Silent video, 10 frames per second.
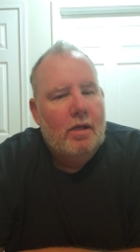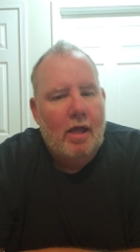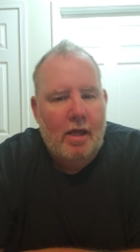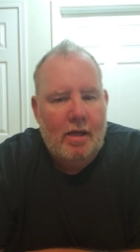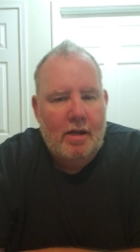
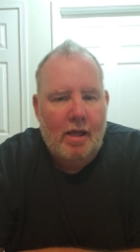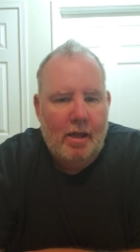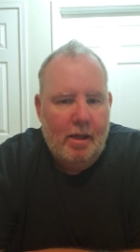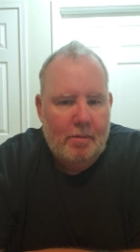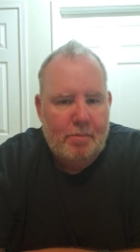And
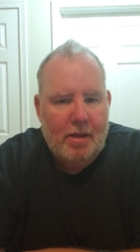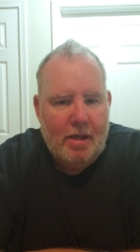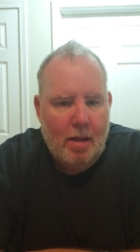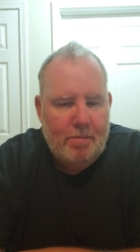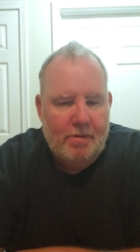I pick
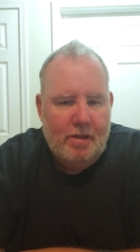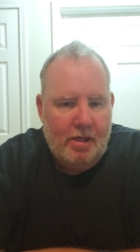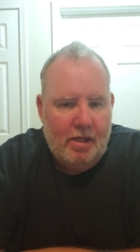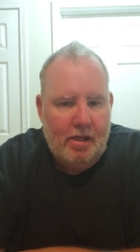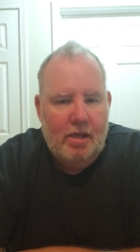up
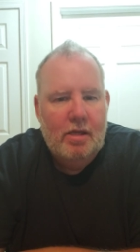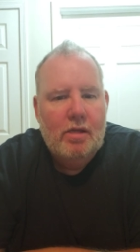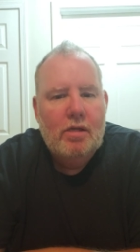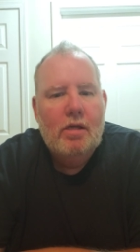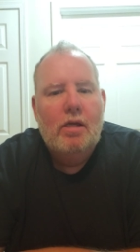the
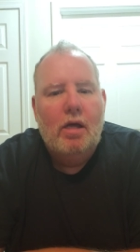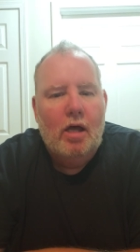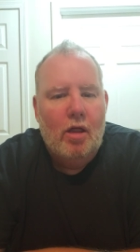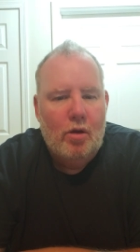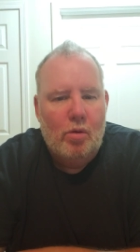
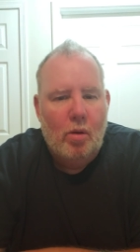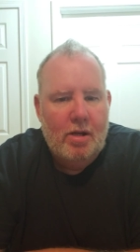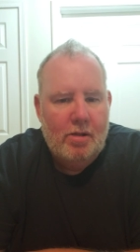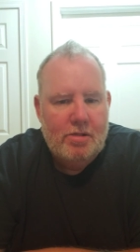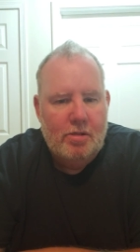other
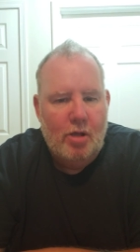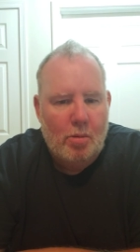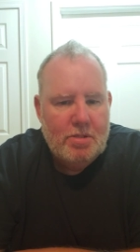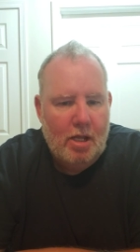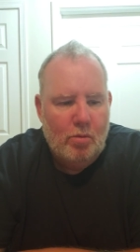one that's the
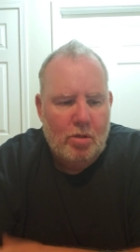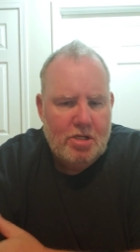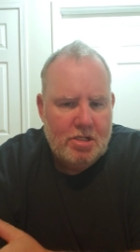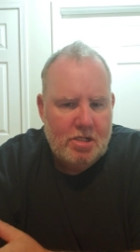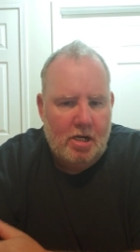opposite, which
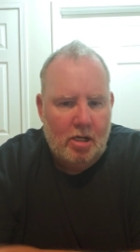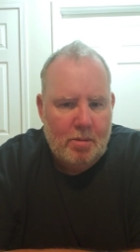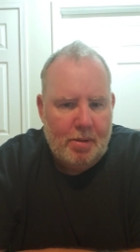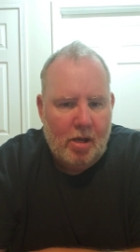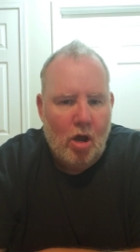is an
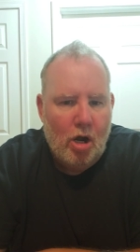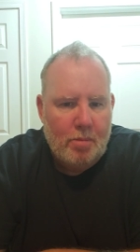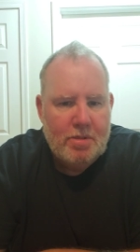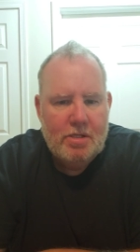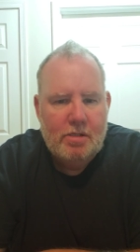Olympic
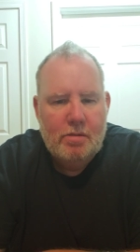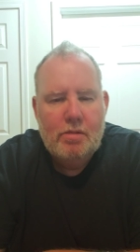Arms.